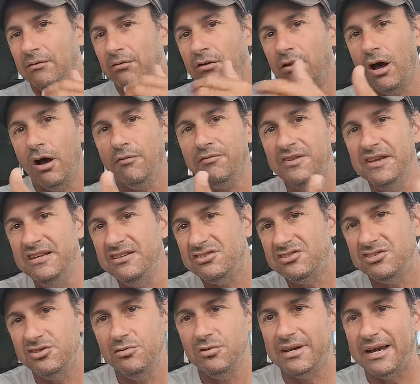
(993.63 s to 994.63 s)
Love
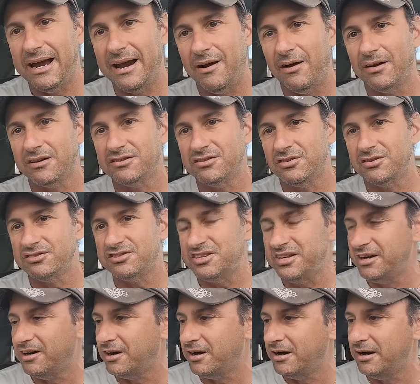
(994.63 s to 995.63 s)
these two characters
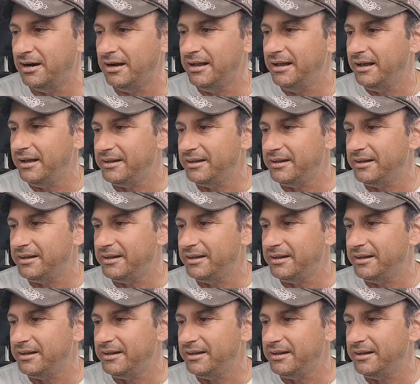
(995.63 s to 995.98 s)
here.